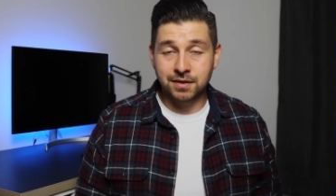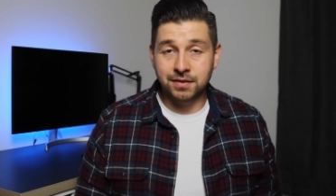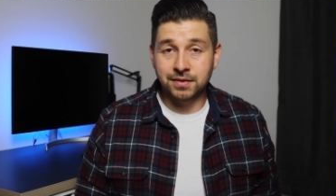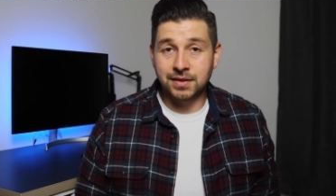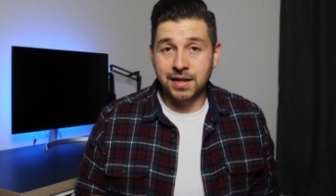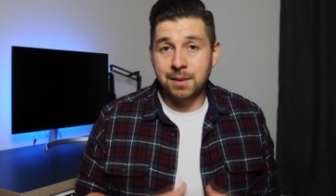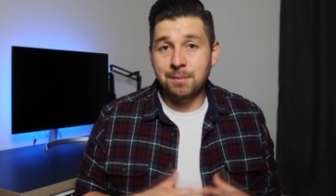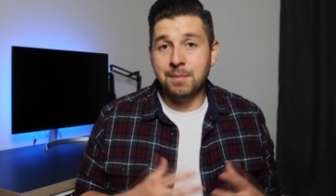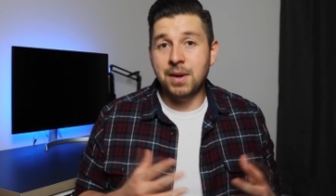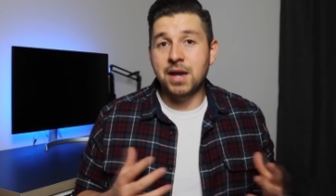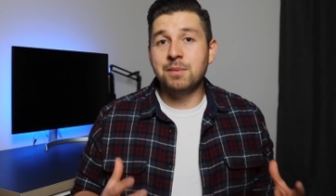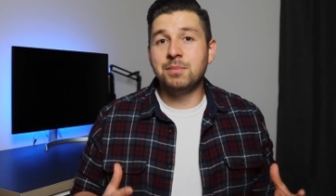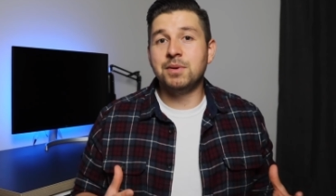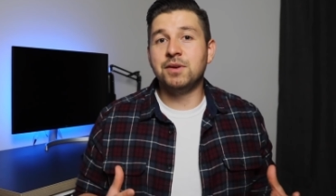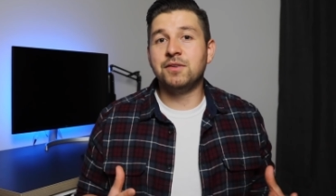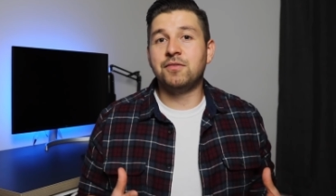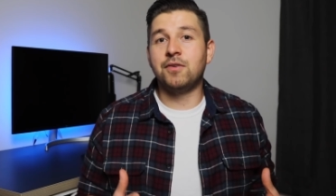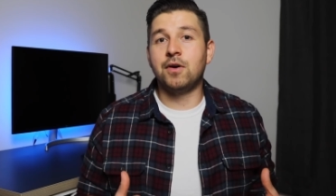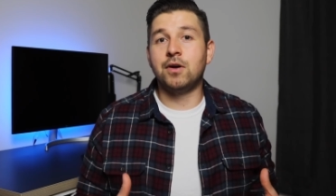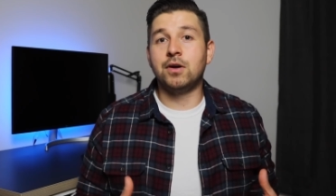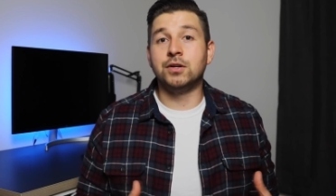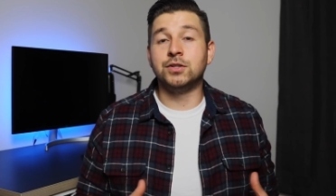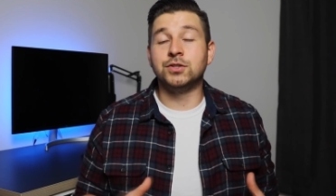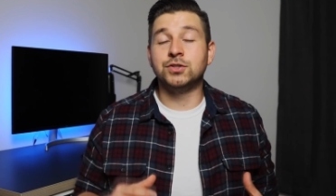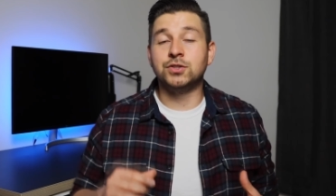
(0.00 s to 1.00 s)
They may be
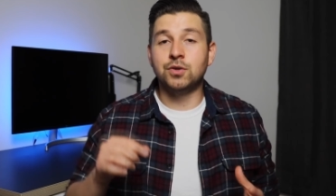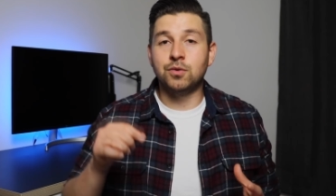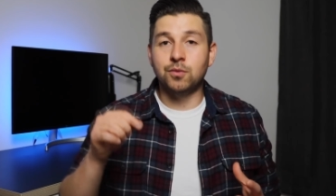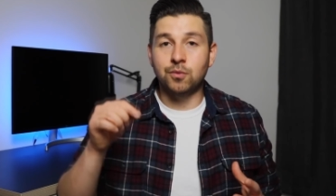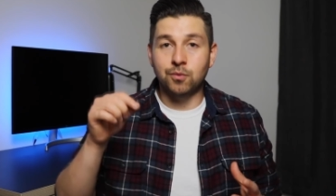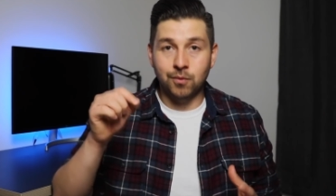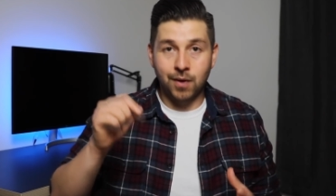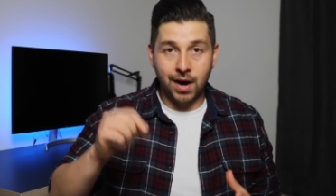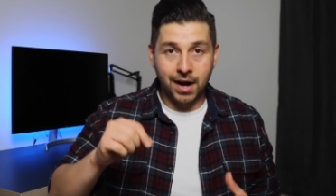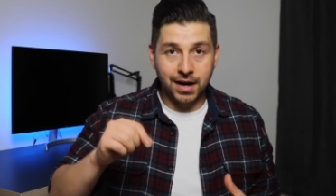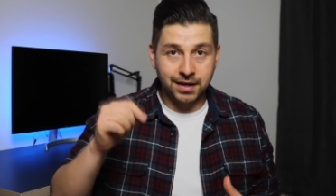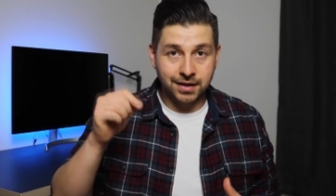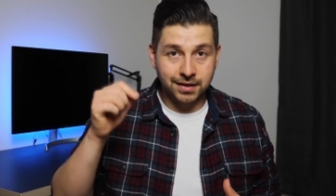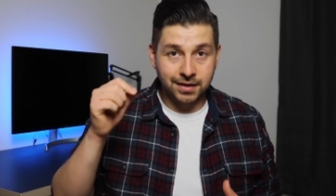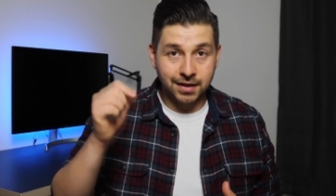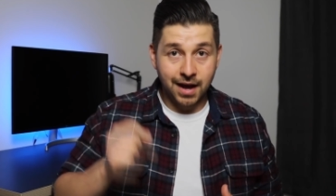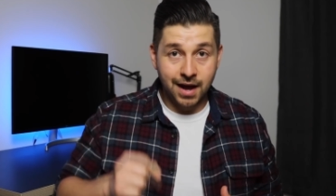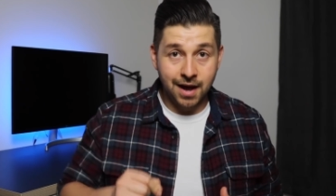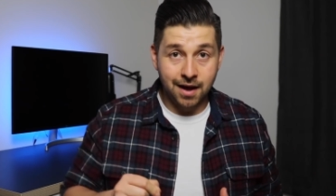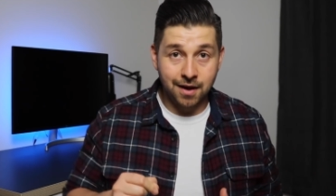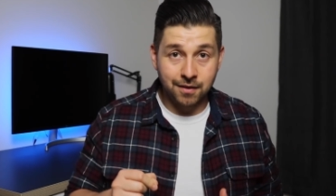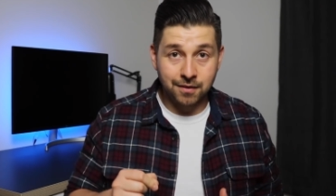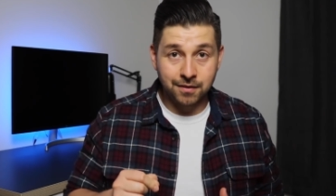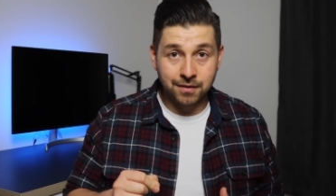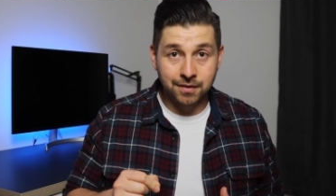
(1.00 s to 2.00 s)
false right
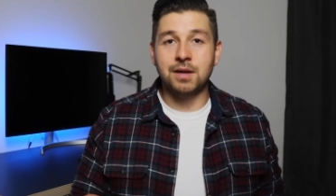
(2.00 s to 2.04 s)
now.